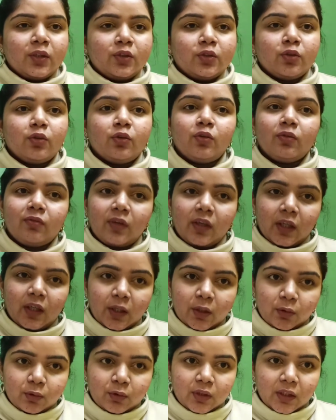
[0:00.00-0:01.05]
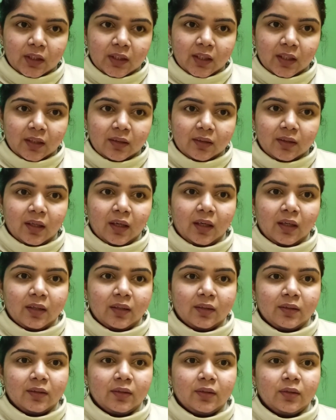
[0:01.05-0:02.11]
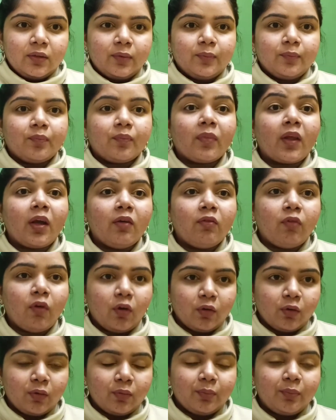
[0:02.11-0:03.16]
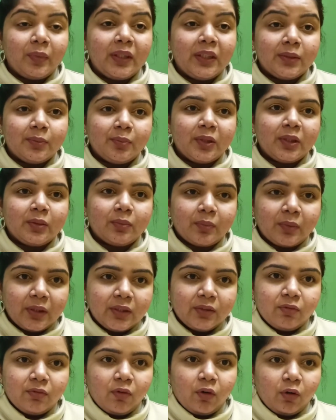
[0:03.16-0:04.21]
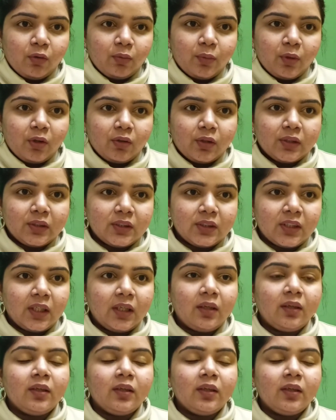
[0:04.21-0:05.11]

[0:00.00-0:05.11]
So don't forget to check that and follow. Please follow me on Insta.